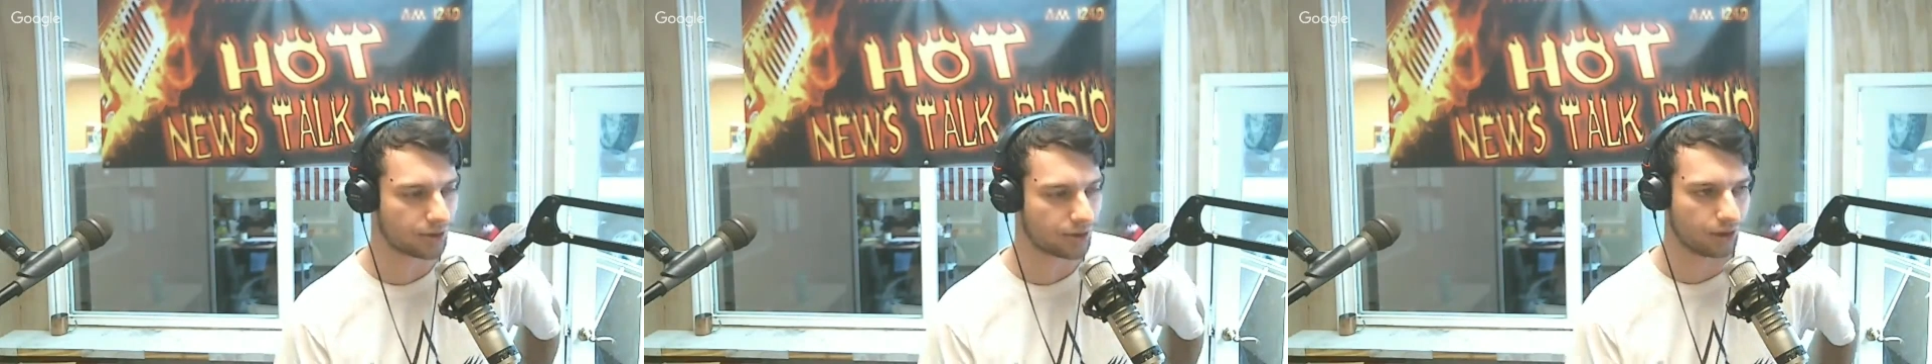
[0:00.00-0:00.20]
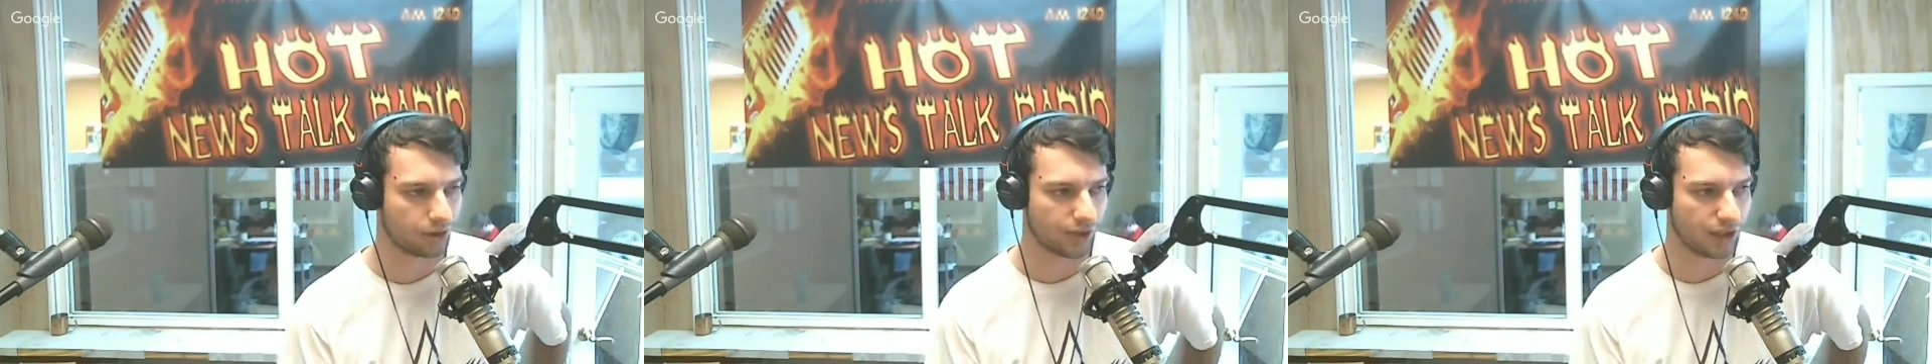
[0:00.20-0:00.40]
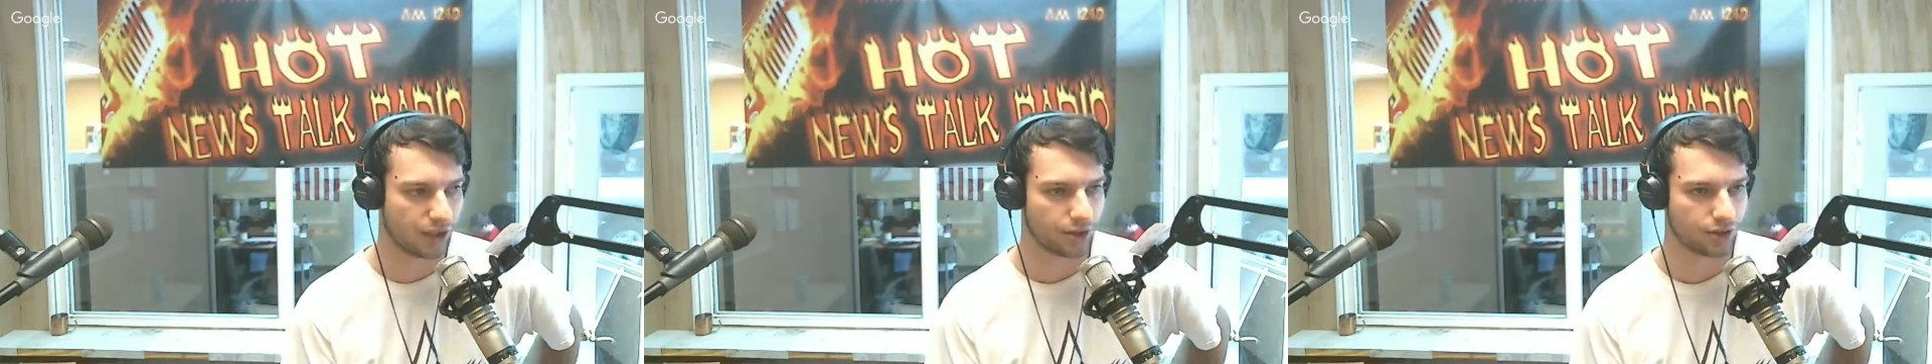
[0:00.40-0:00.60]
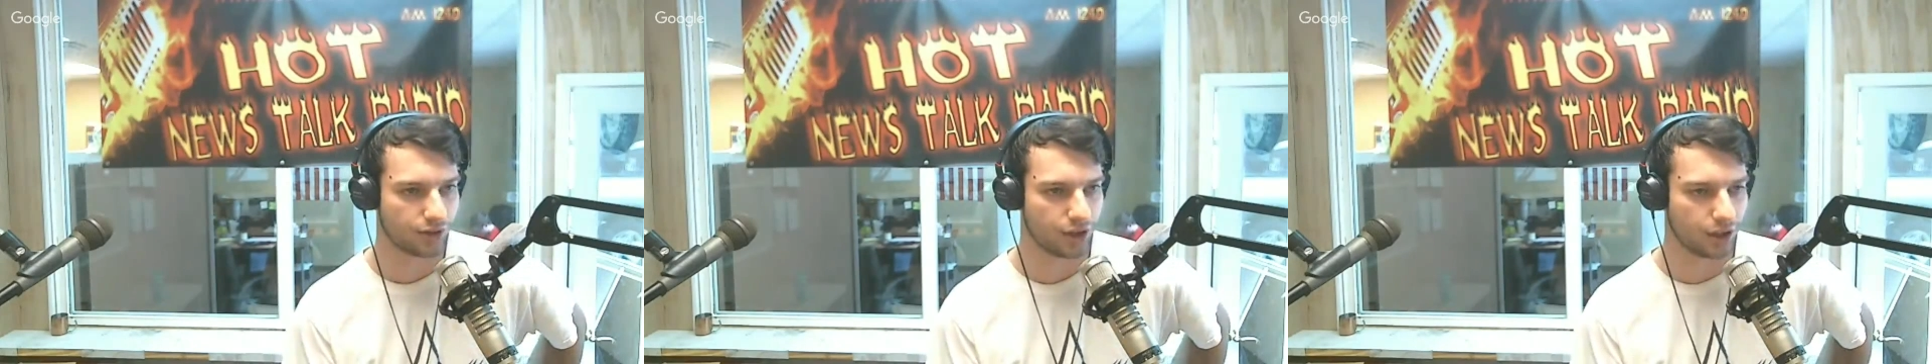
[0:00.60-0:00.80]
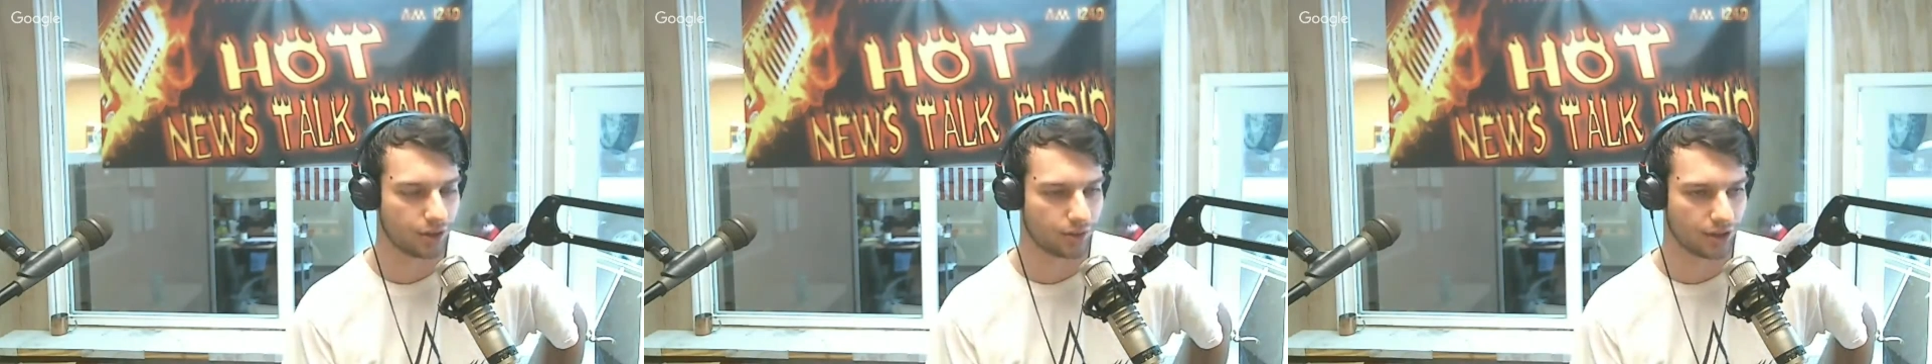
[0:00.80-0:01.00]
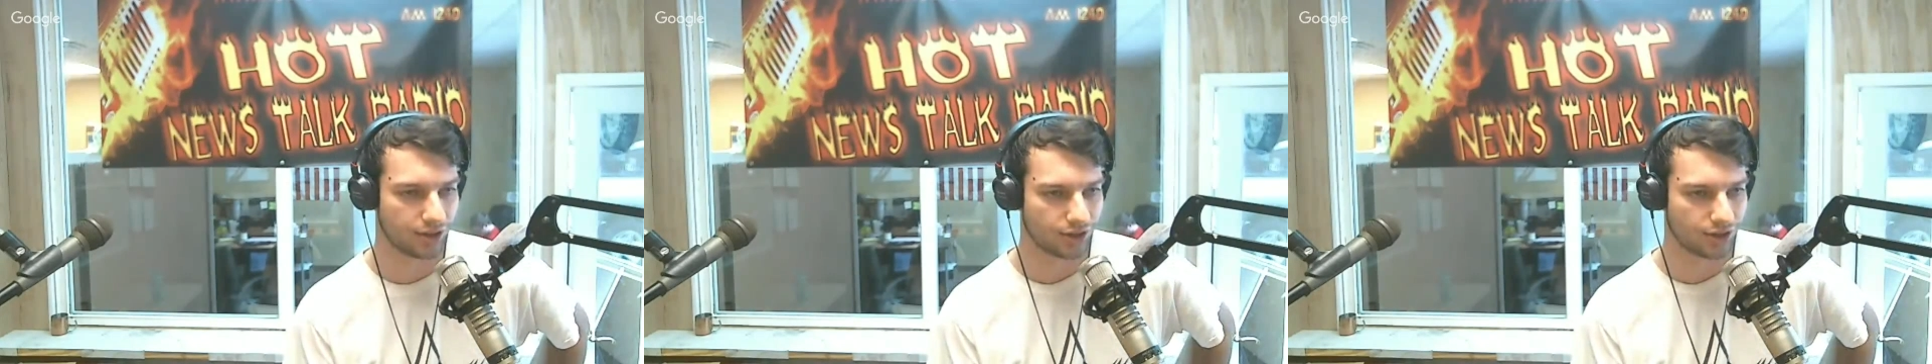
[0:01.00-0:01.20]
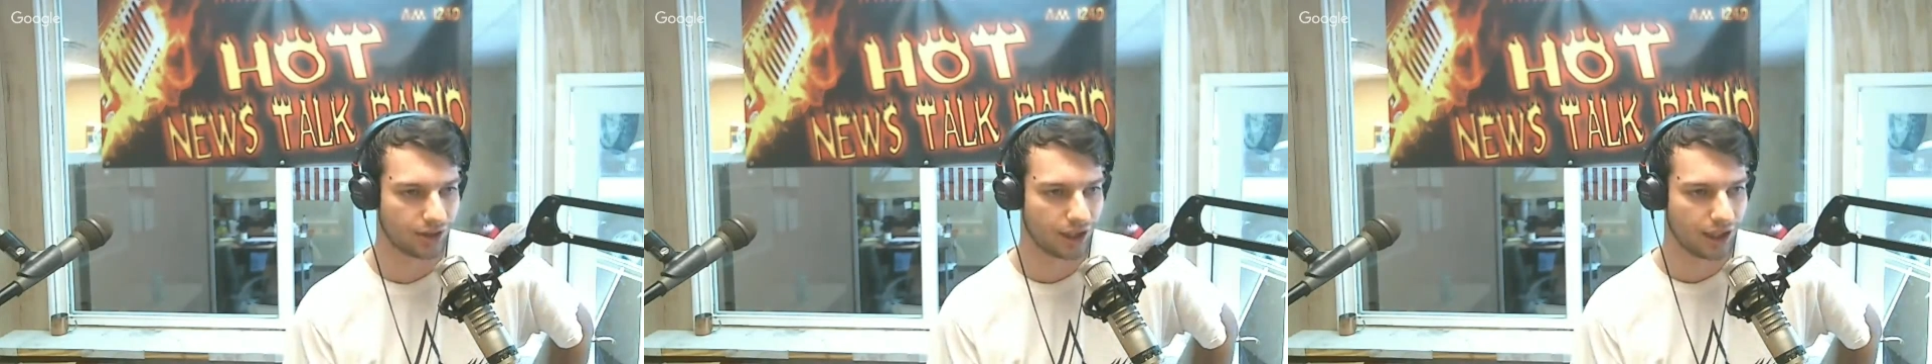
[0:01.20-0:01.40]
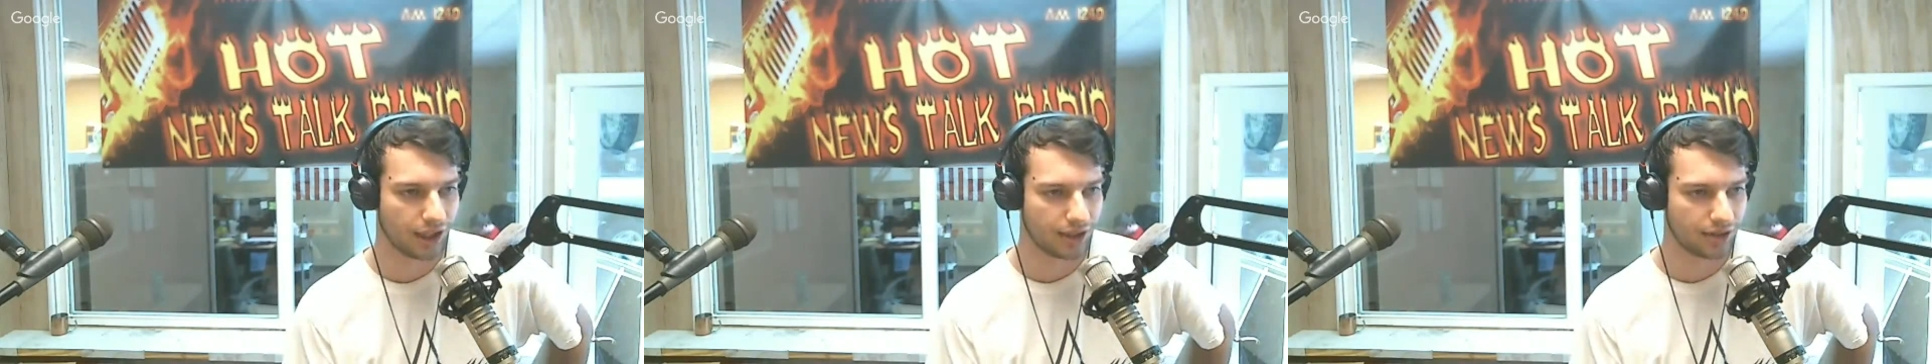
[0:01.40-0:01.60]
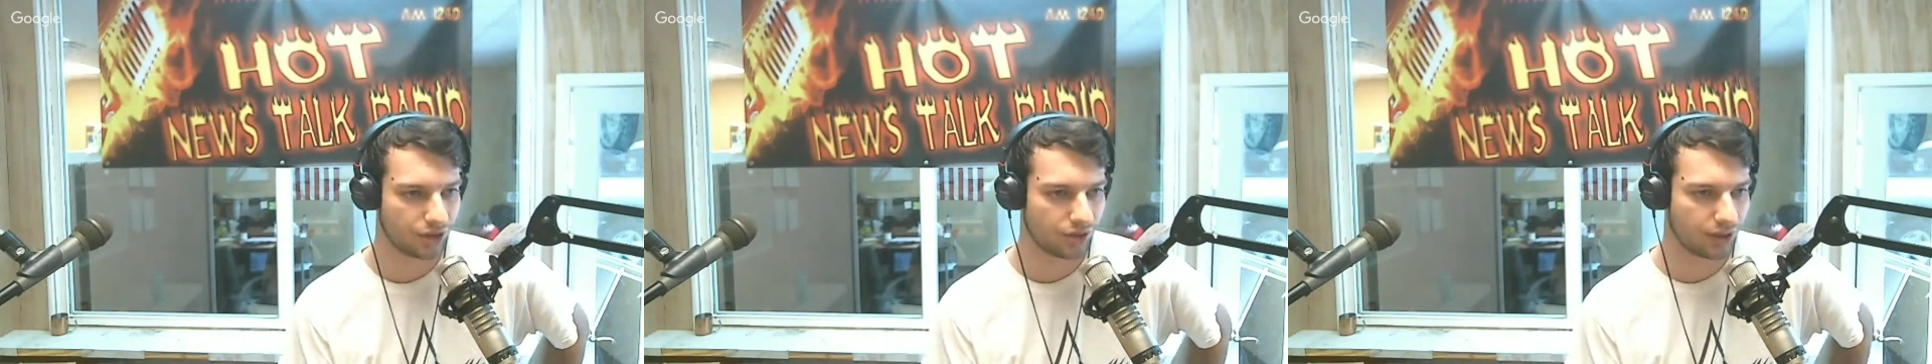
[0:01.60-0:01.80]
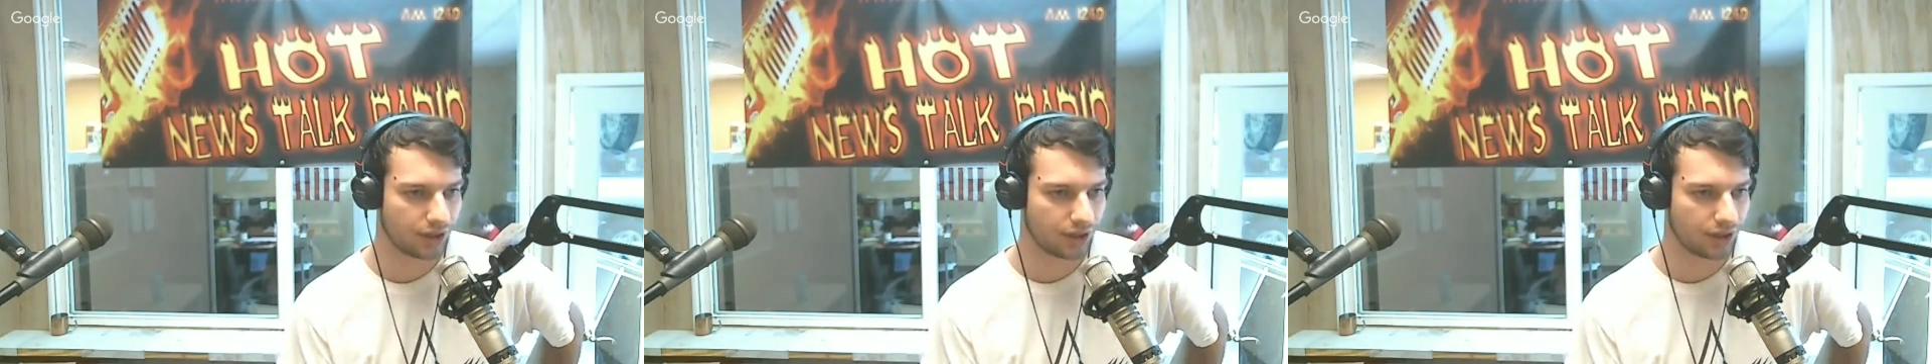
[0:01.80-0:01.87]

about their jobs going away because of the increase.